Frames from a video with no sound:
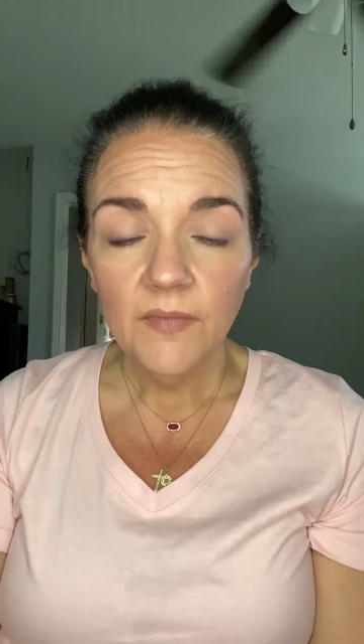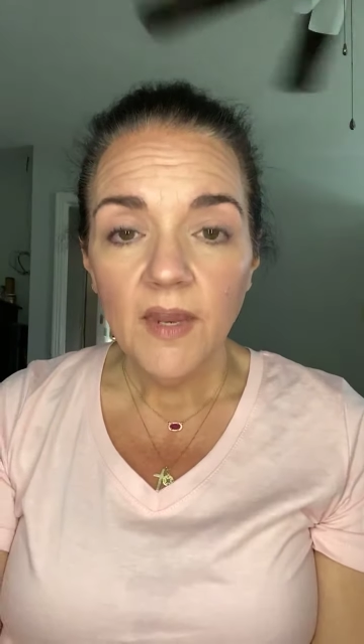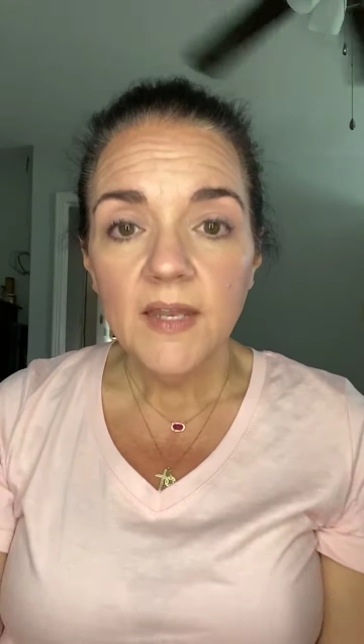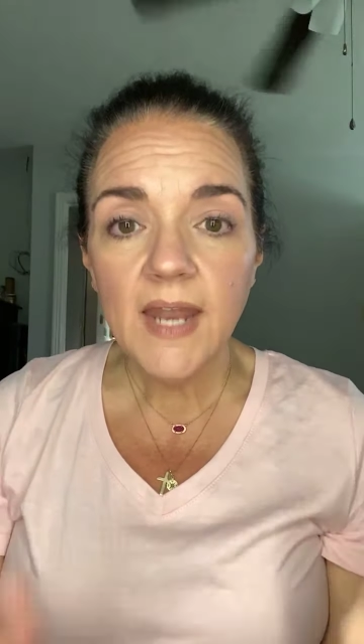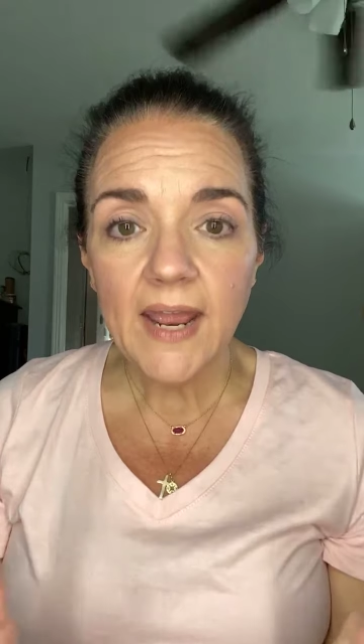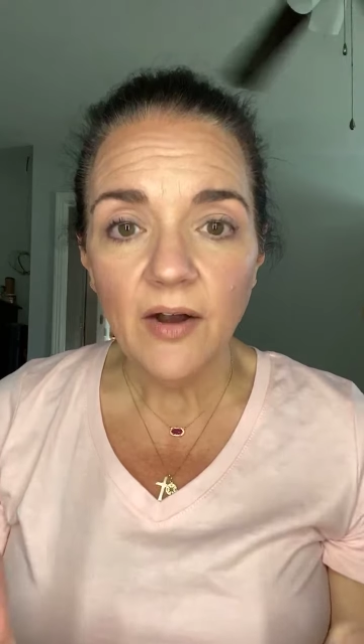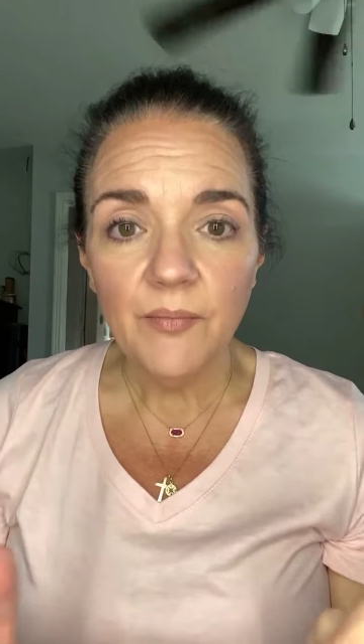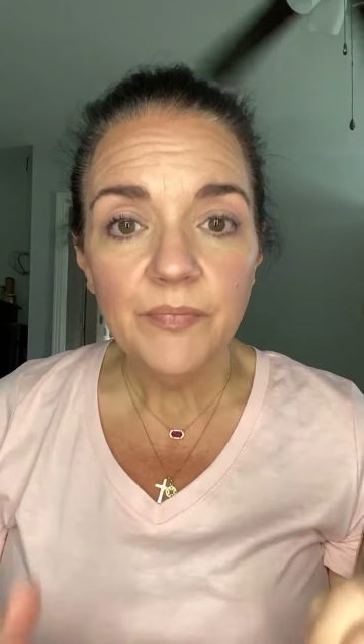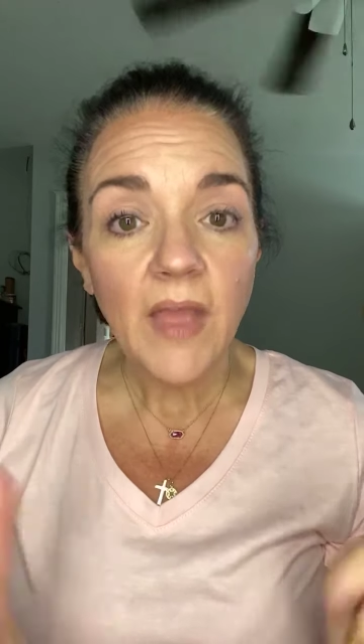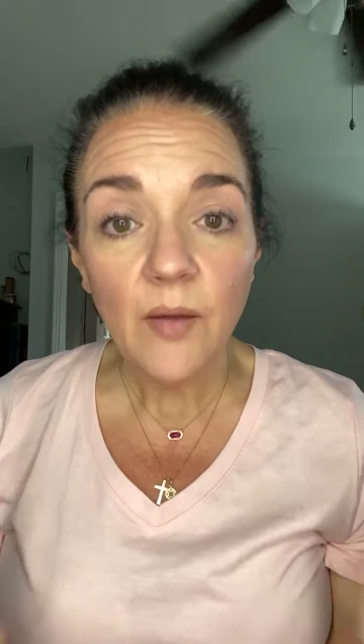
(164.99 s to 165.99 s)
Now,
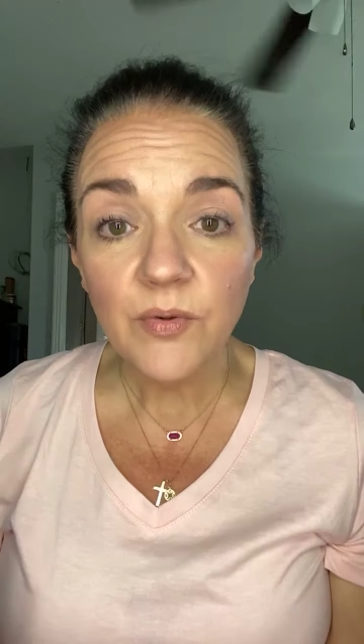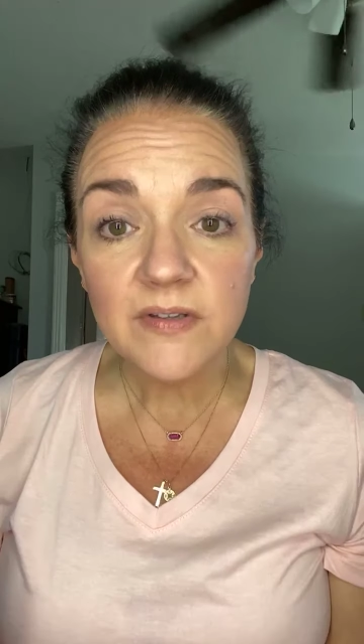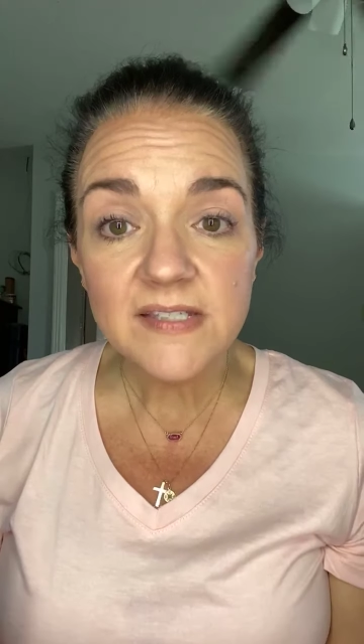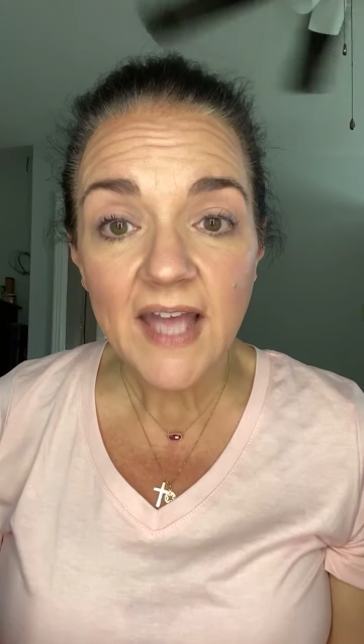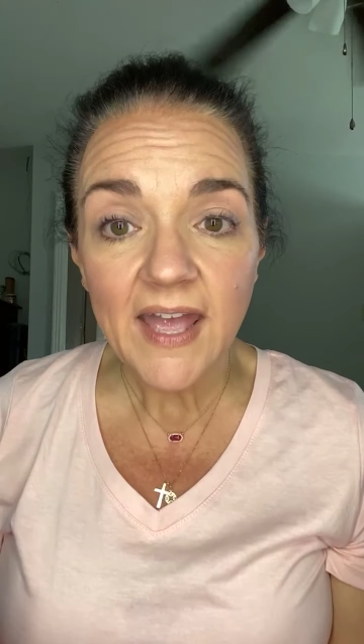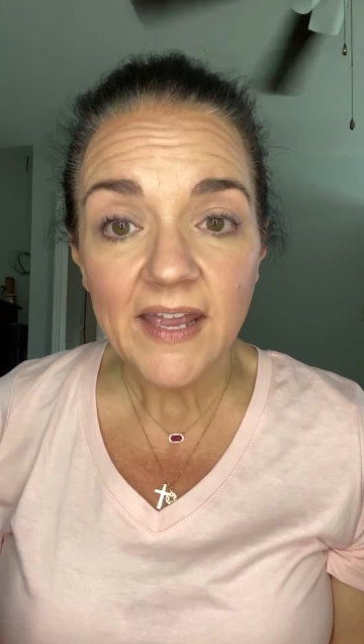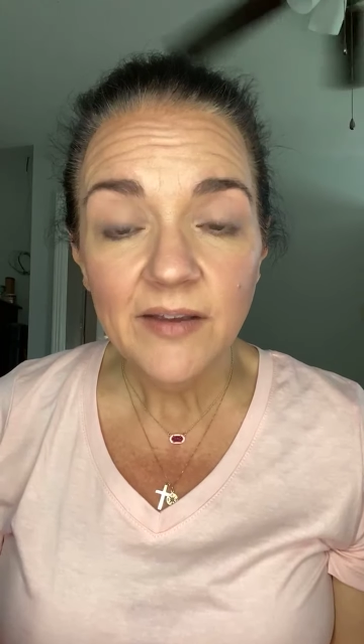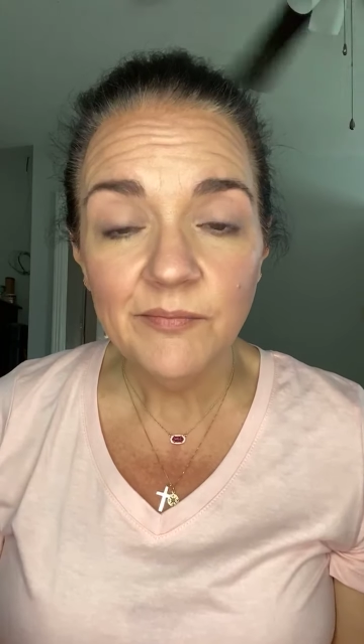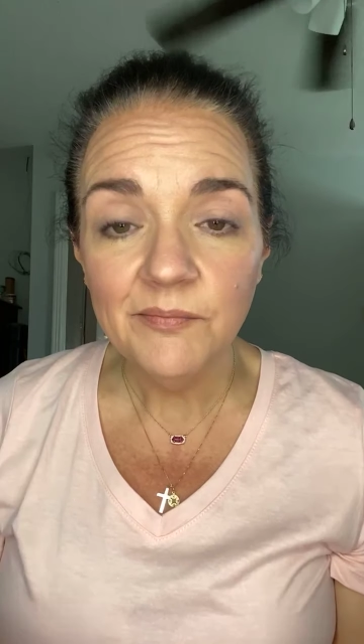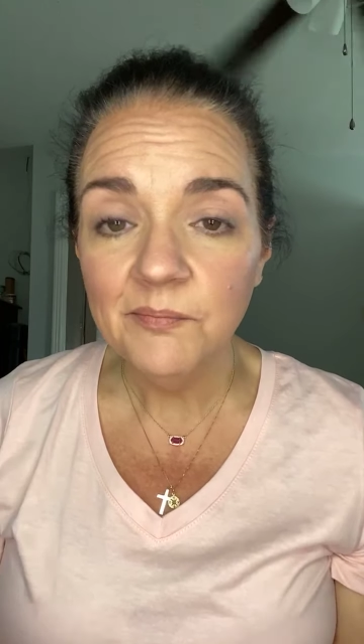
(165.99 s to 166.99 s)
I will say,
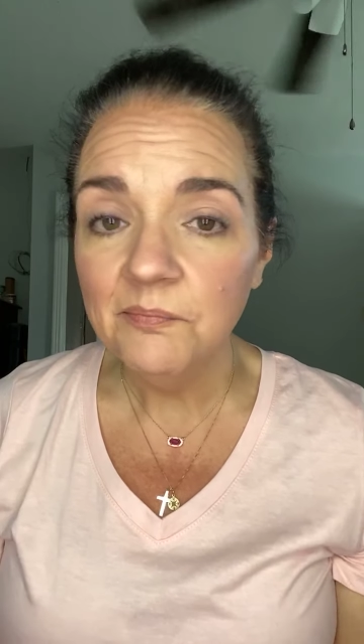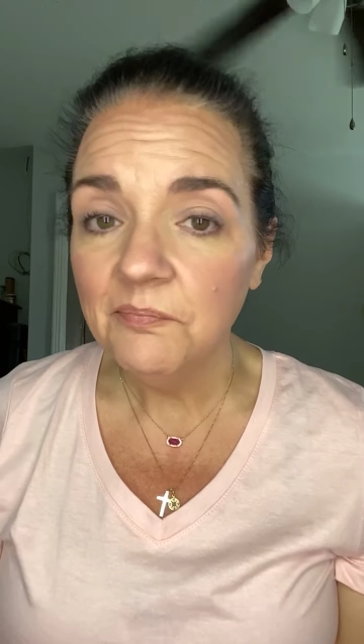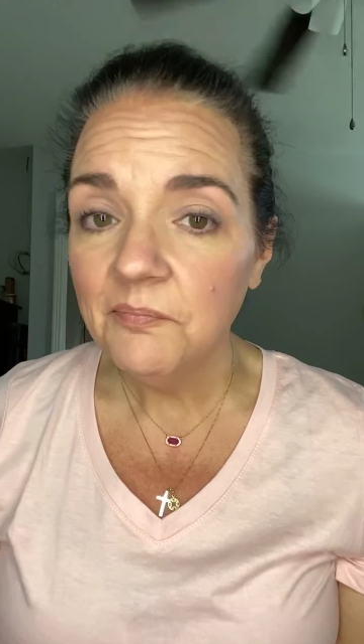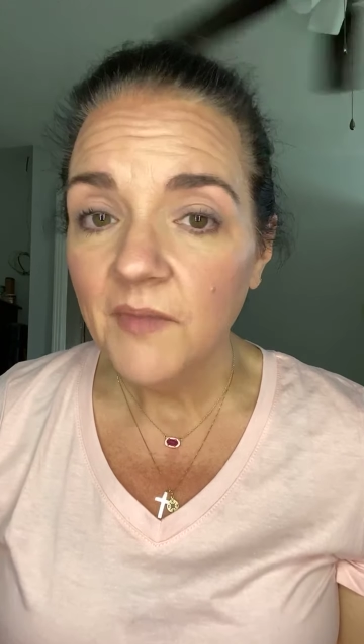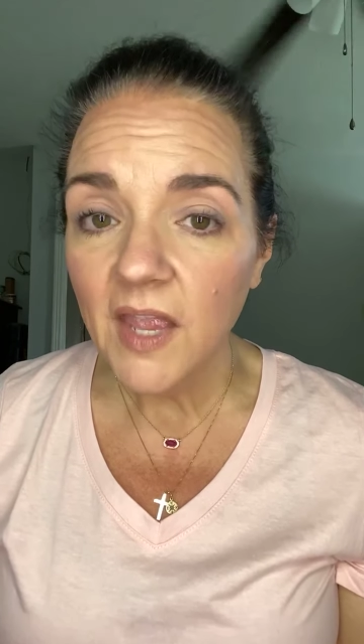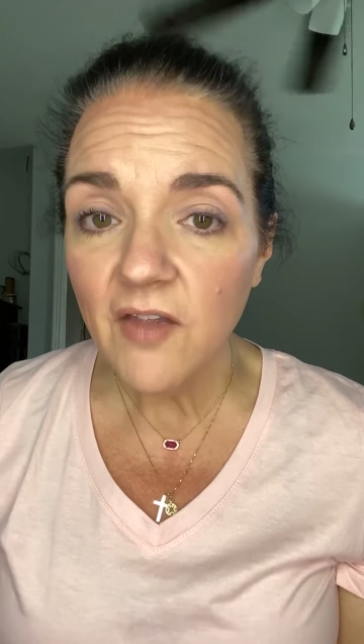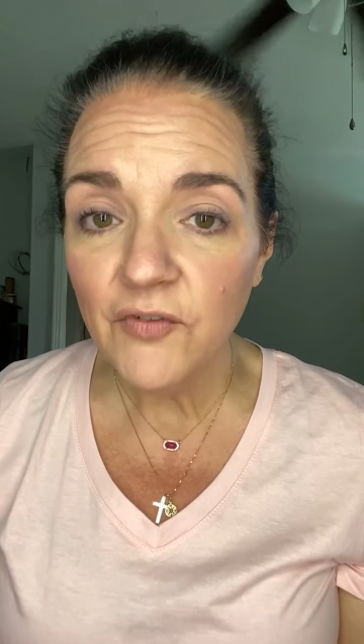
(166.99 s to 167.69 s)
if